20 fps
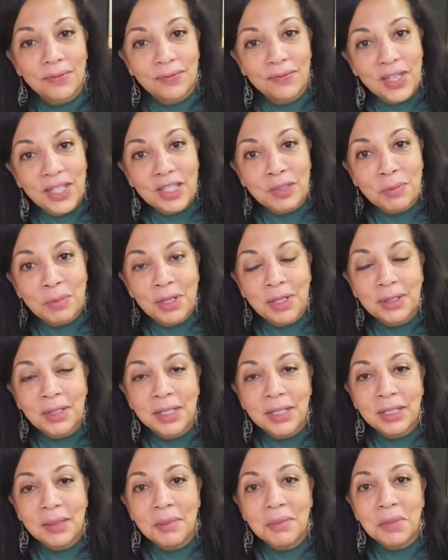Facebook,
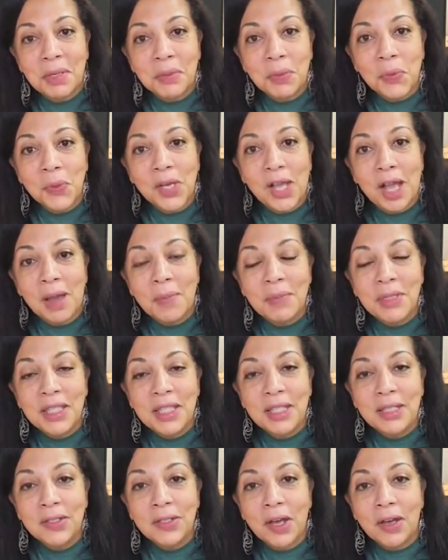because sometimes we copy
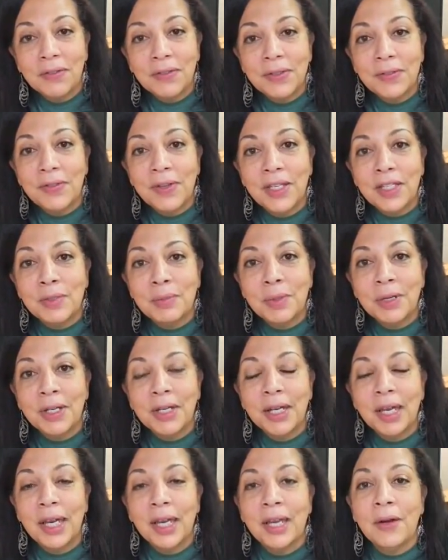these off to Facebook
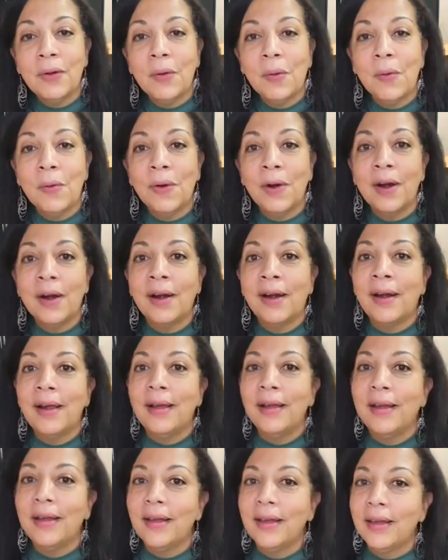and or
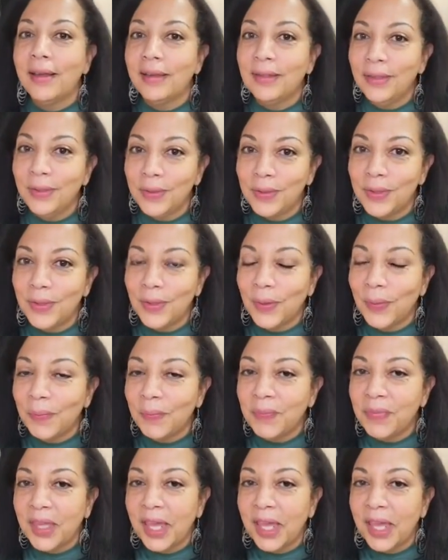YouTube,